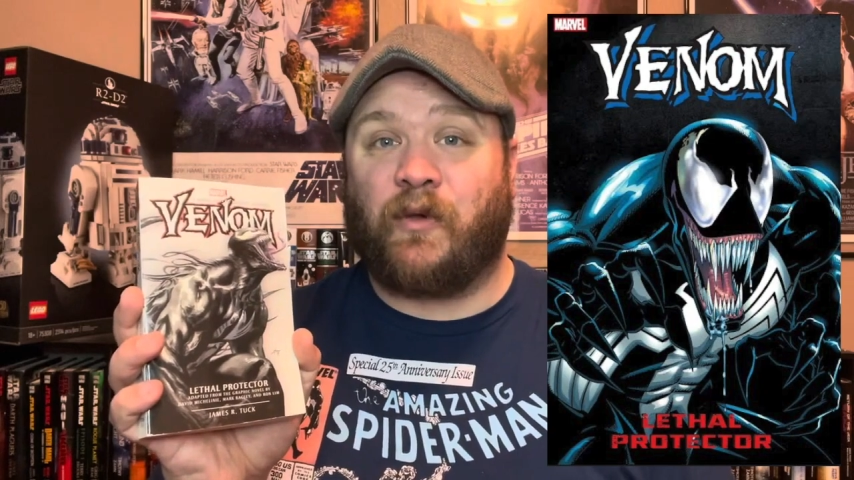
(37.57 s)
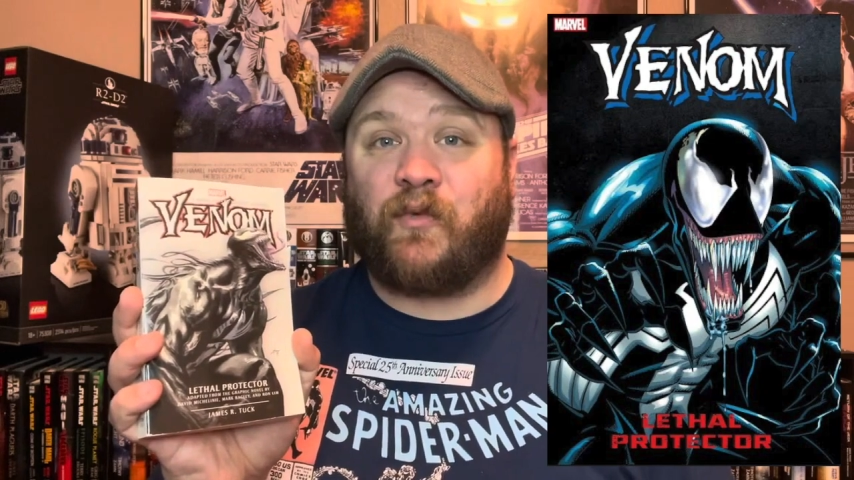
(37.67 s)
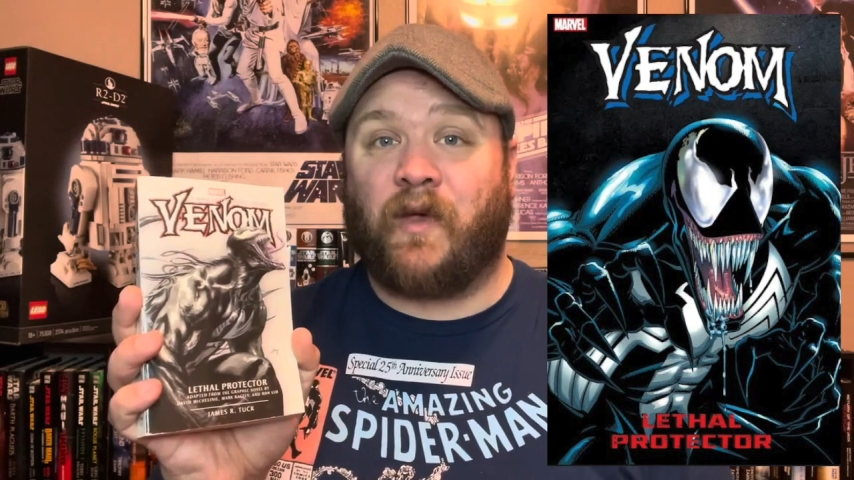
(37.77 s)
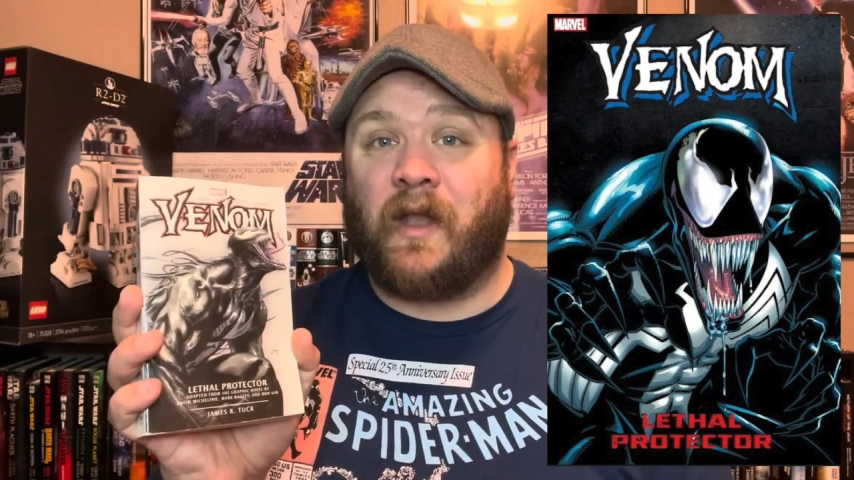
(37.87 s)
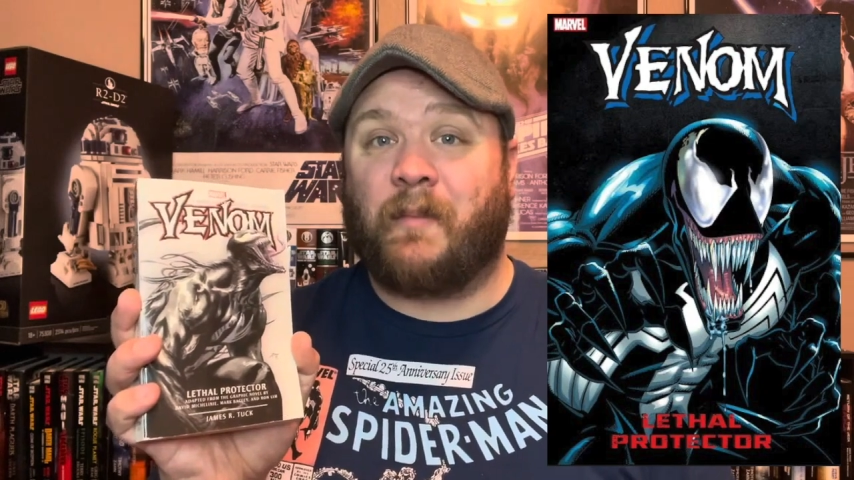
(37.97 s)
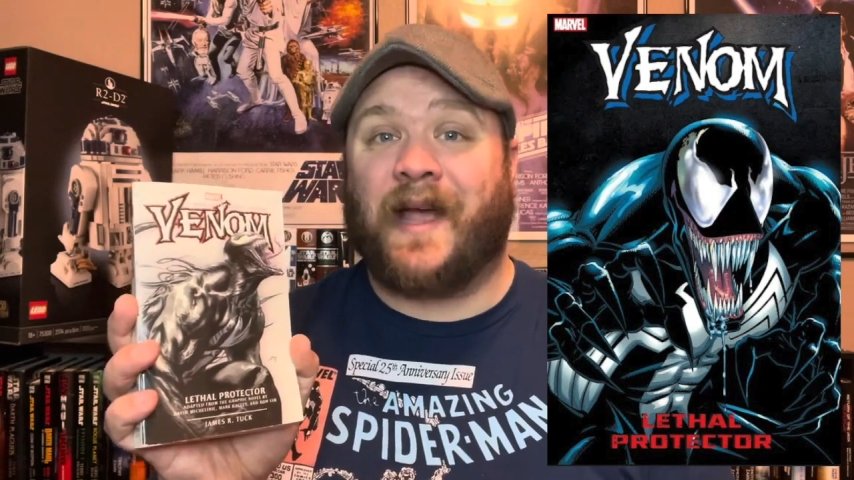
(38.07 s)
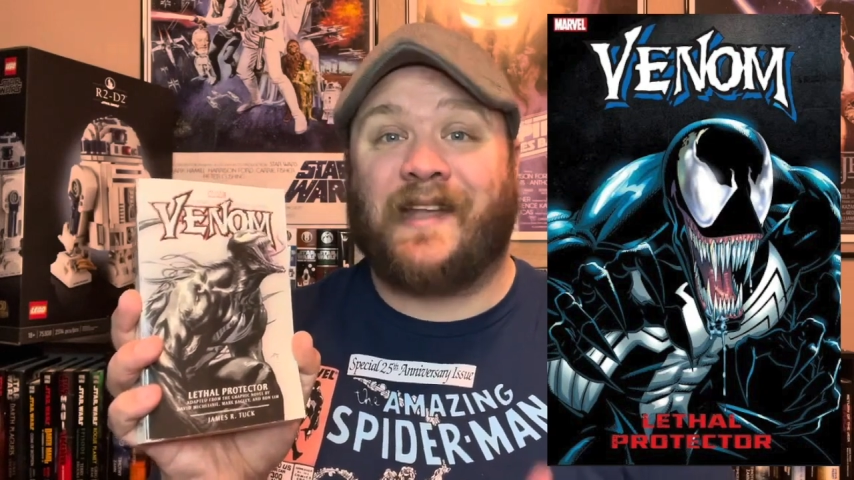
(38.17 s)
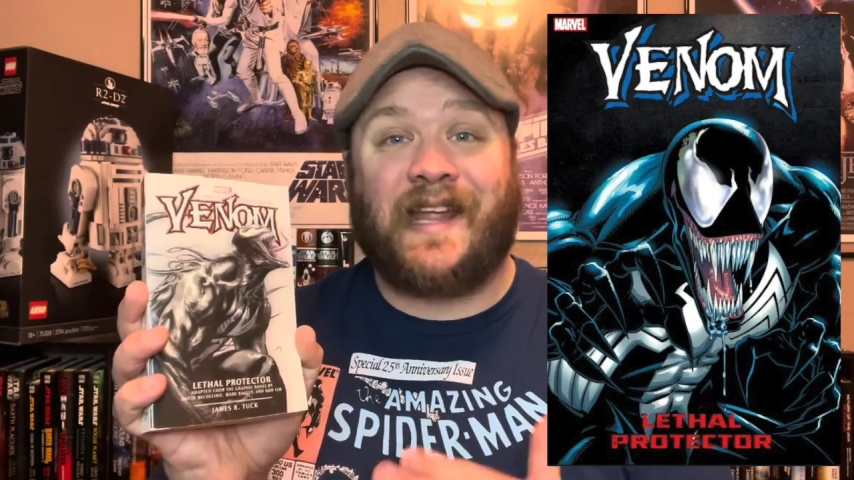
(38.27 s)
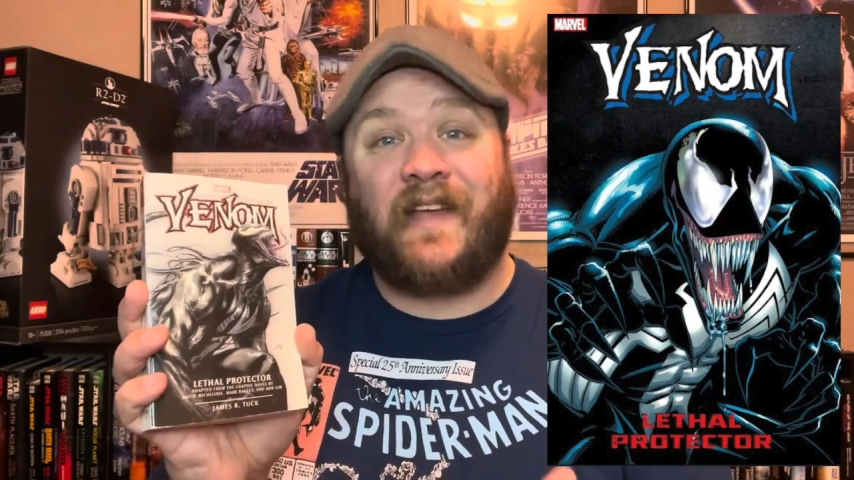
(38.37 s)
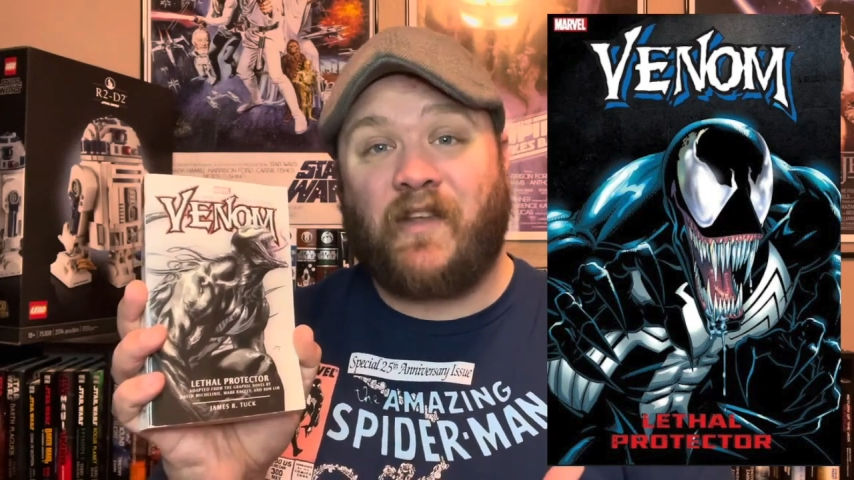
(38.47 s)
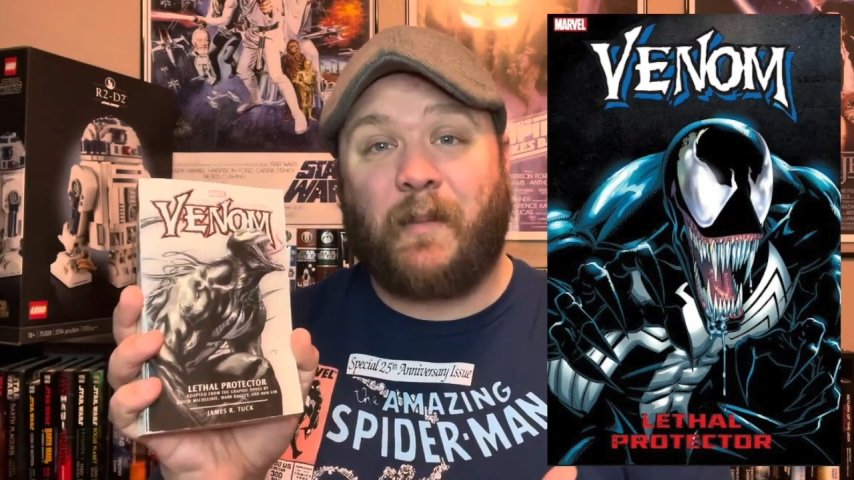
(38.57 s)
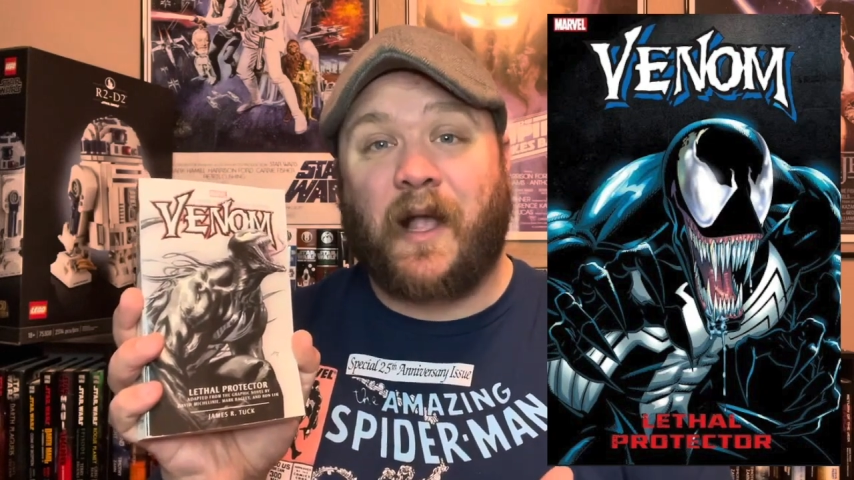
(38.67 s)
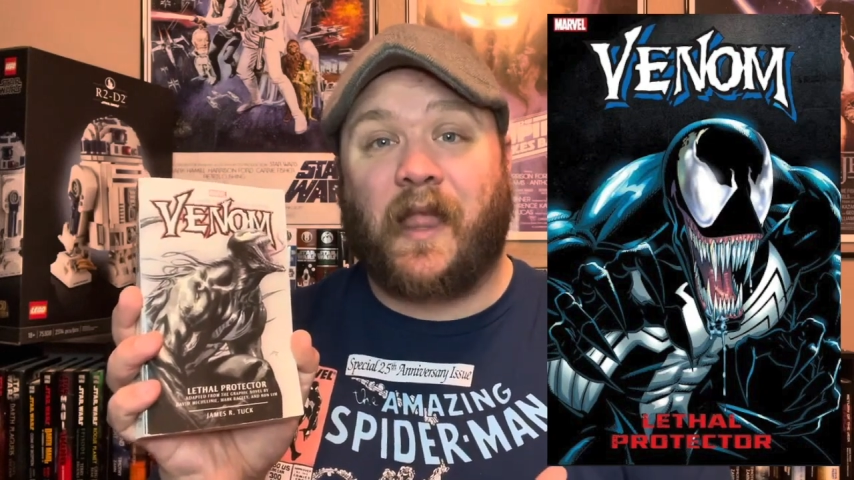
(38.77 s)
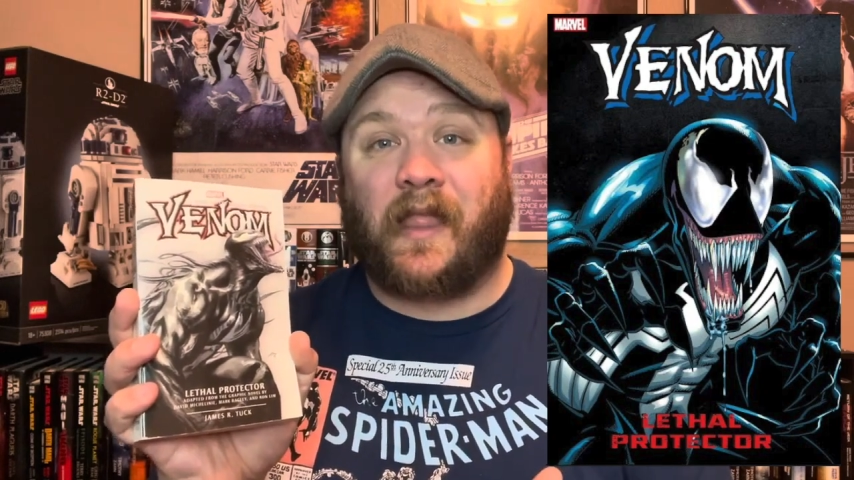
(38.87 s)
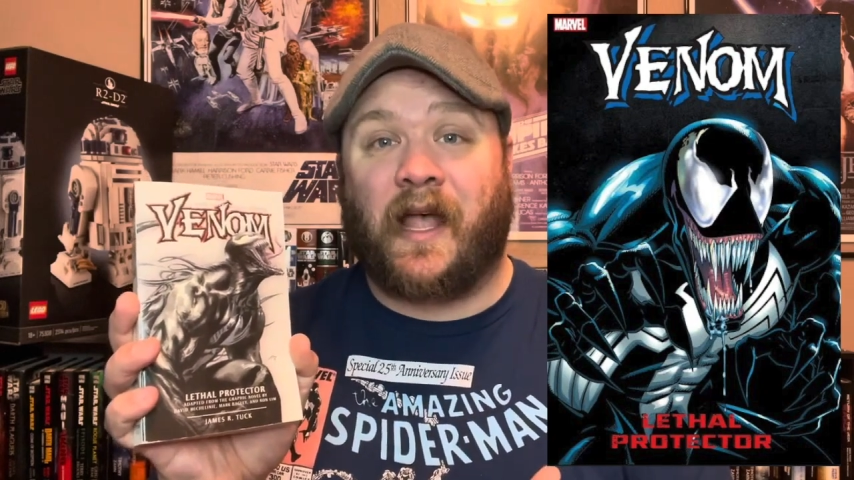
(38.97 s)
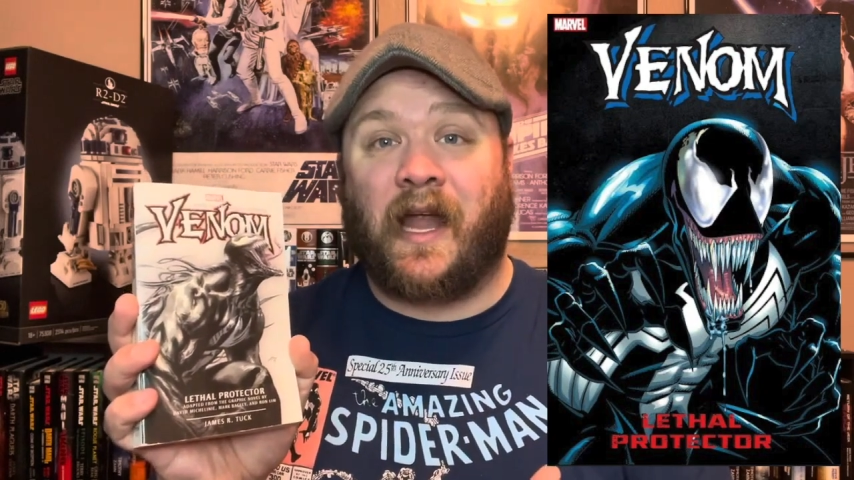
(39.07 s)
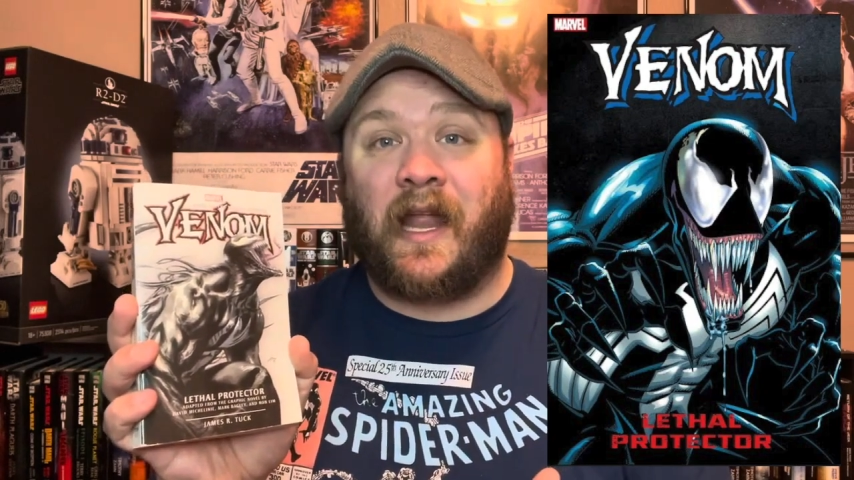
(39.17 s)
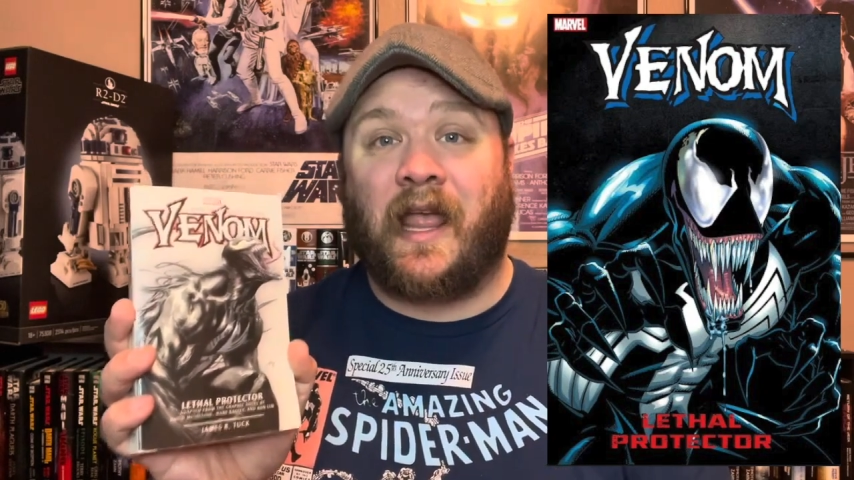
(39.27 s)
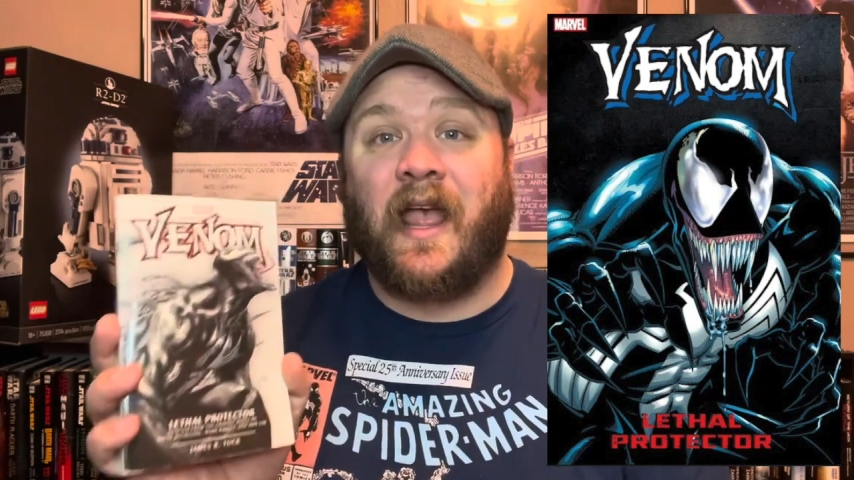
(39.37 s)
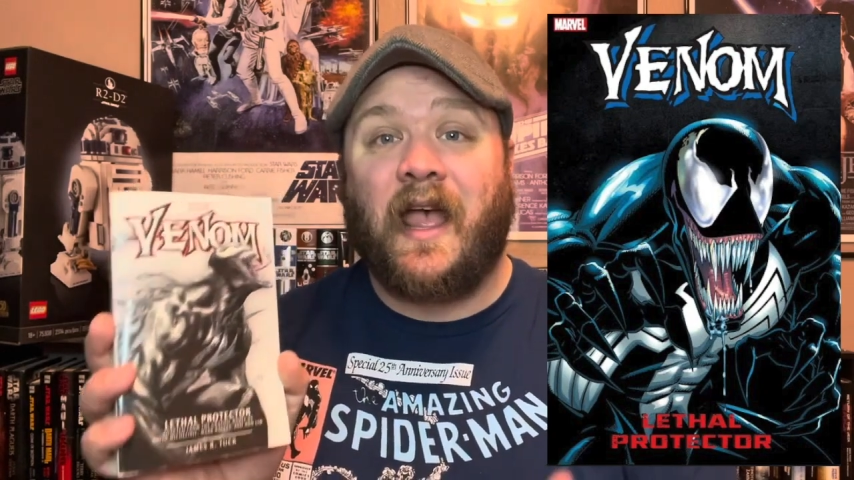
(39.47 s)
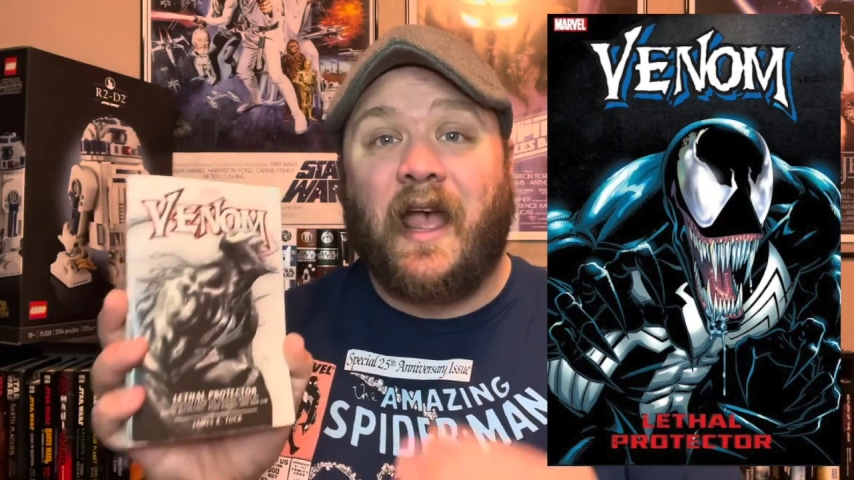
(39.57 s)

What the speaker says: was written by David Michelinie,